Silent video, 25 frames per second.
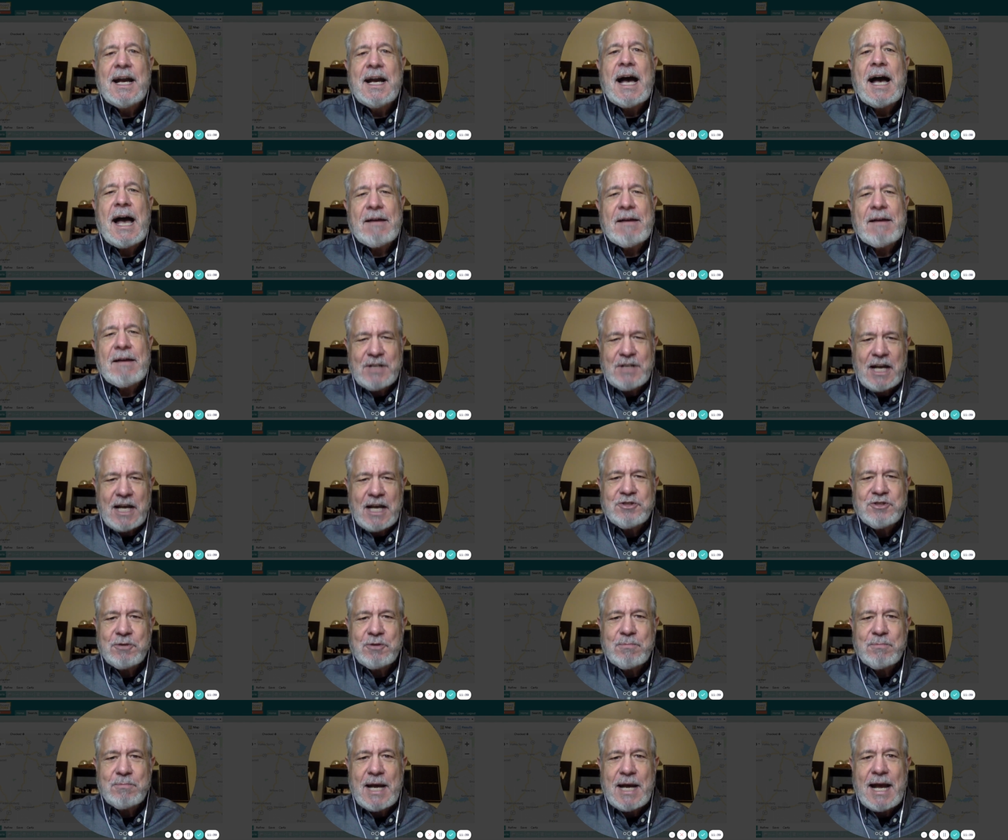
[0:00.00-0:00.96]
I've got
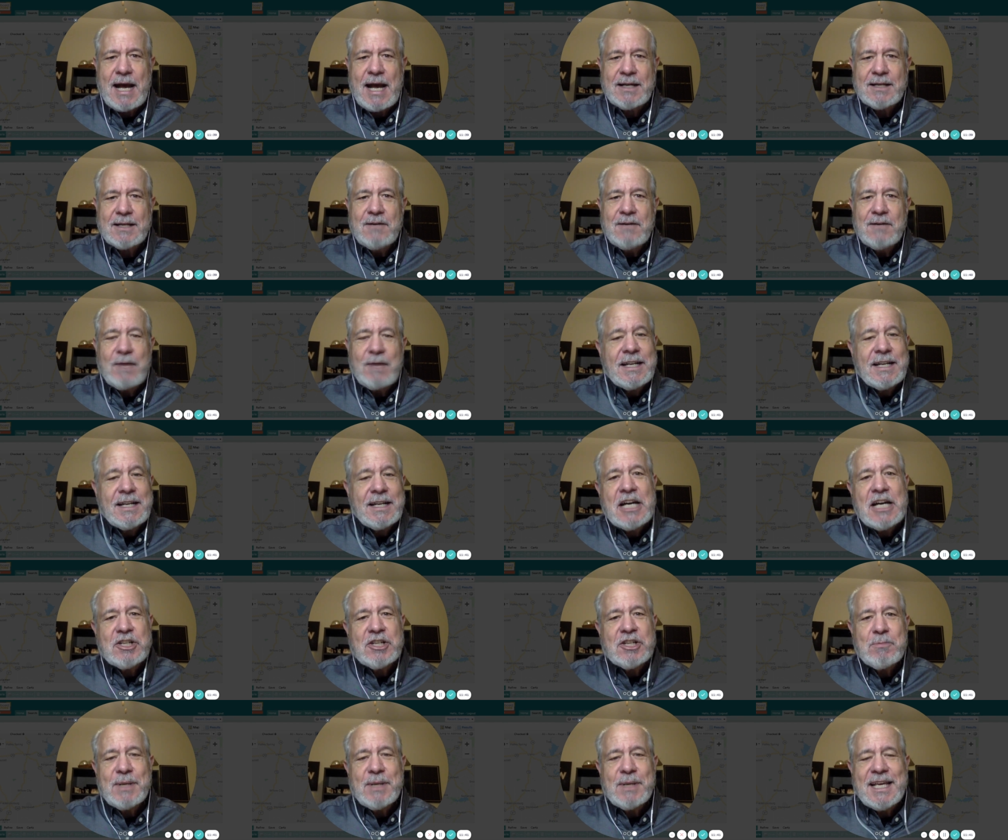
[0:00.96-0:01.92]
your back. Right now,
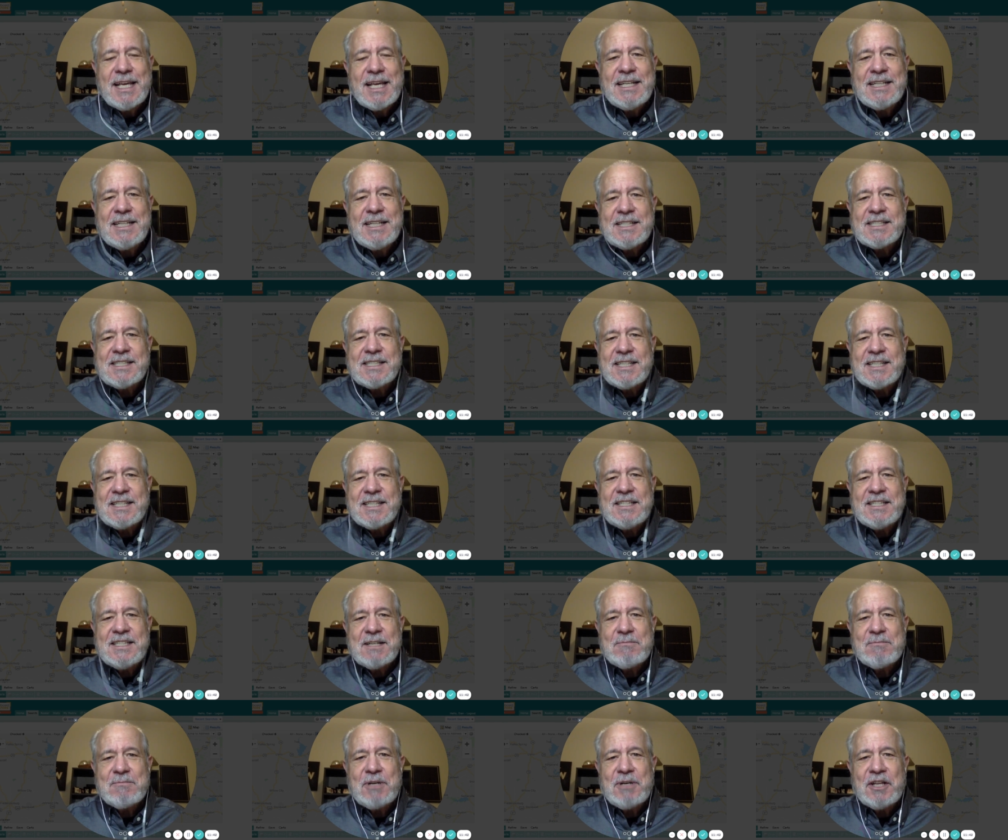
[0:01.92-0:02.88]
you're beginning to see
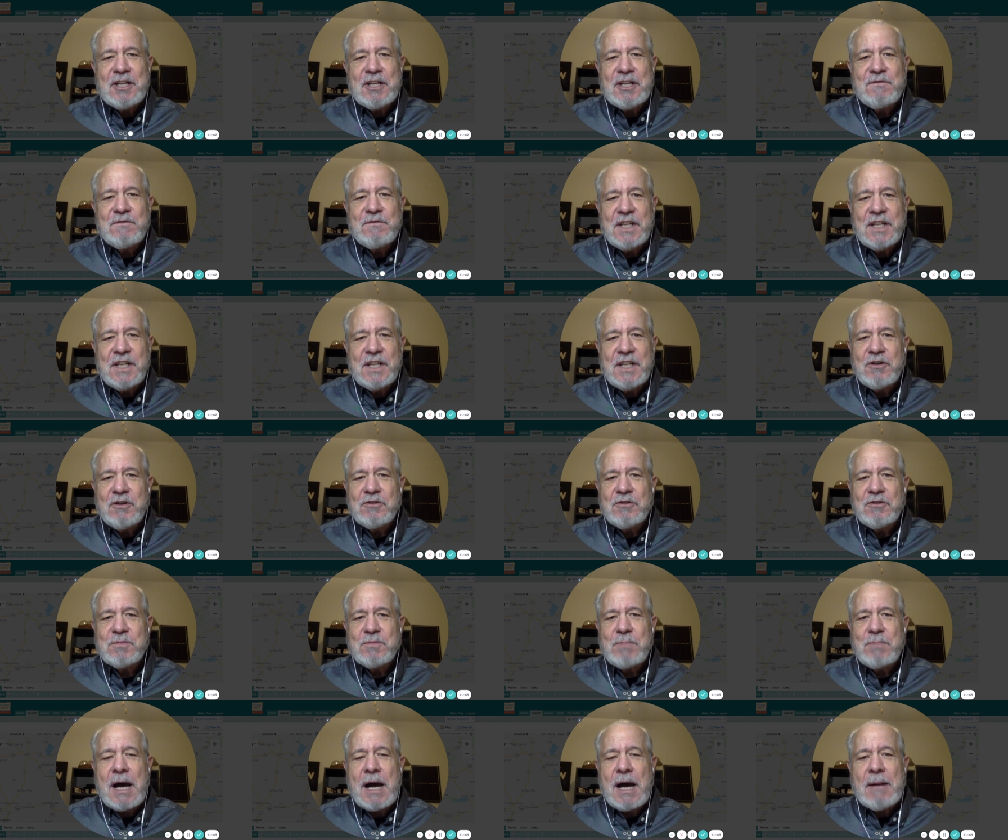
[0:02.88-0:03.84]
some other
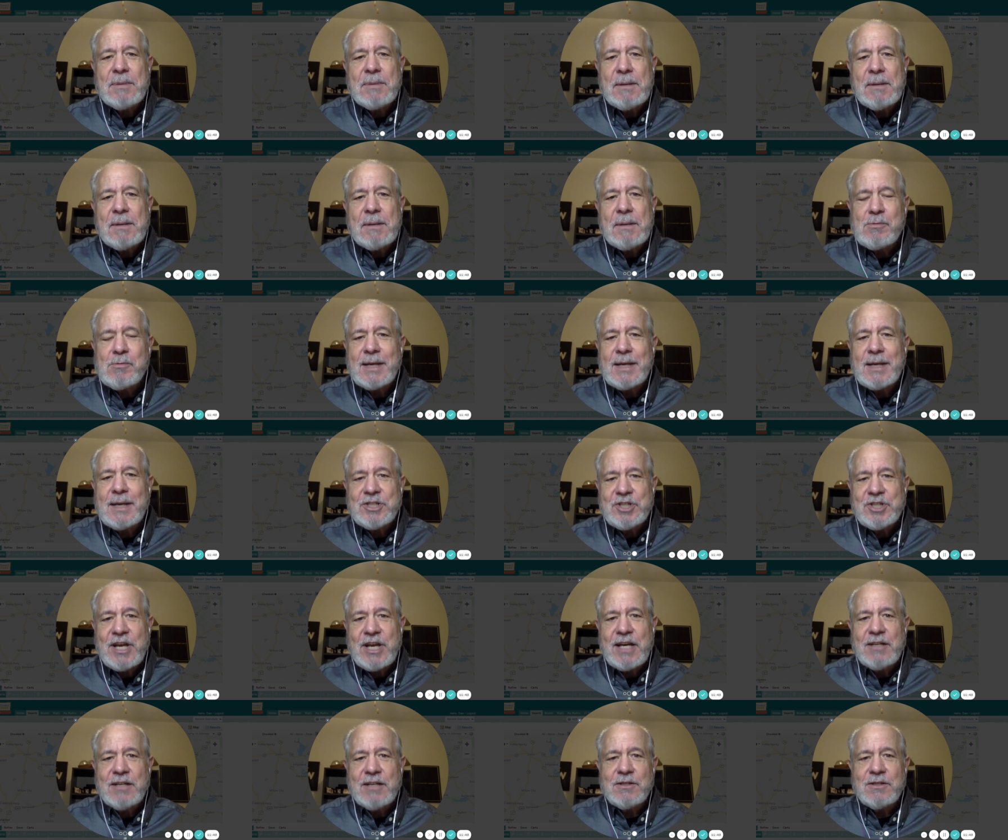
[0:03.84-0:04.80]
videos pop up on my
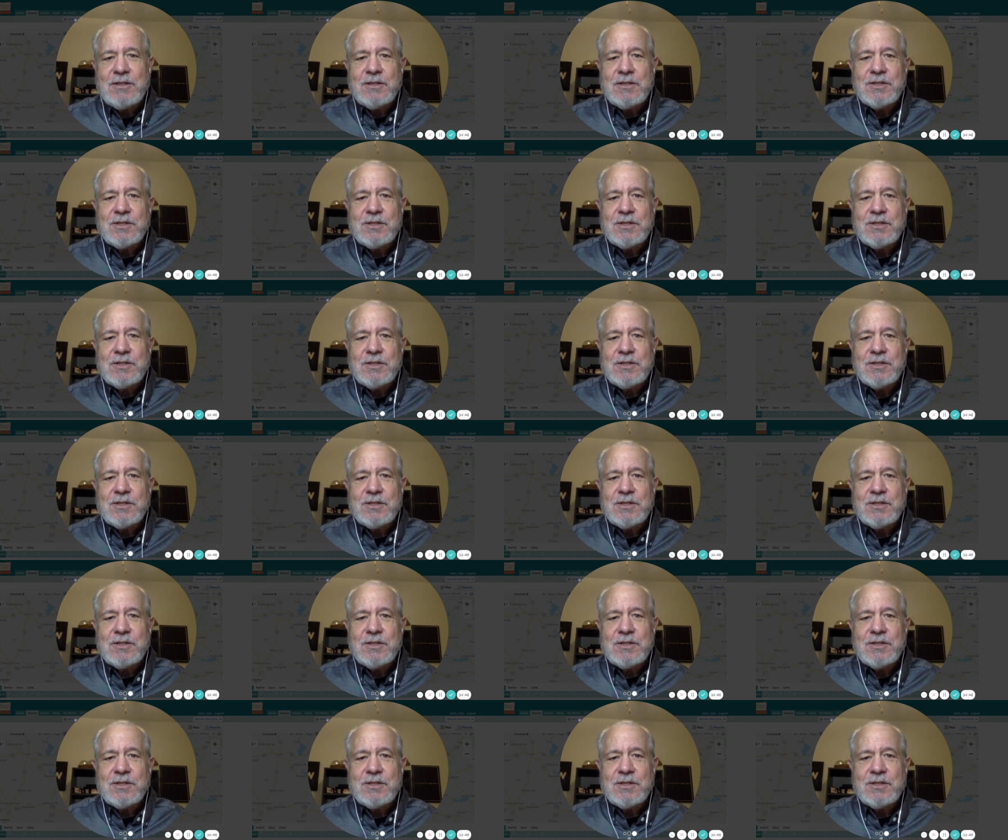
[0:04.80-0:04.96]
channel.